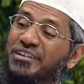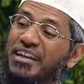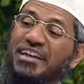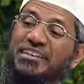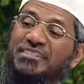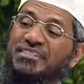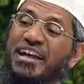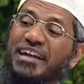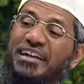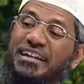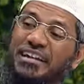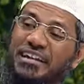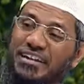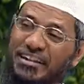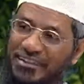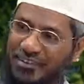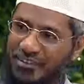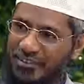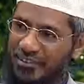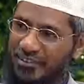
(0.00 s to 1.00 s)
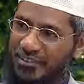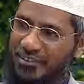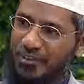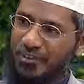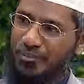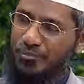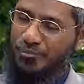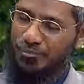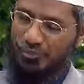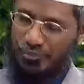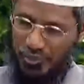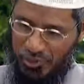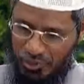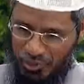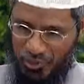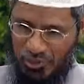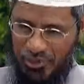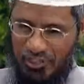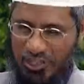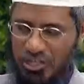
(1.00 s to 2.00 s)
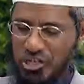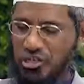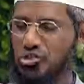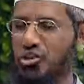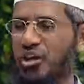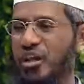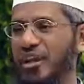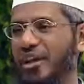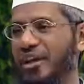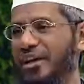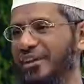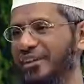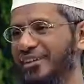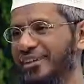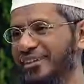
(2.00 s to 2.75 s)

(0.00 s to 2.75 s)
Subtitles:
the exact date. But surely, inshallah,